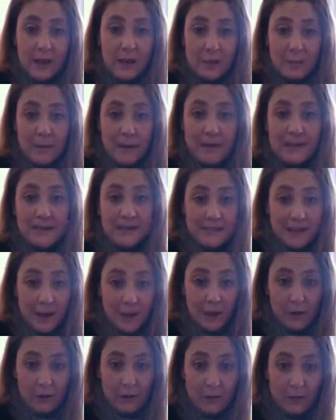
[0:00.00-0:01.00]
on
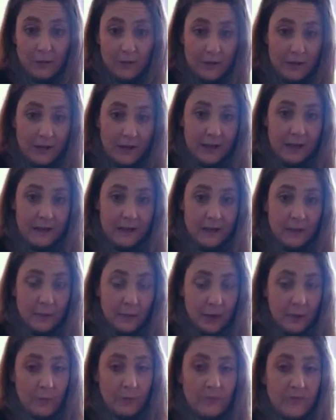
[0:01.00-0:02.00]
myself in the
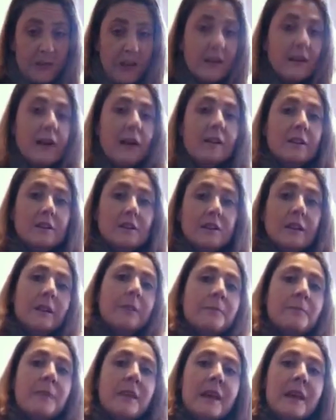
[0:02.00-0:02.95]
realm of technology.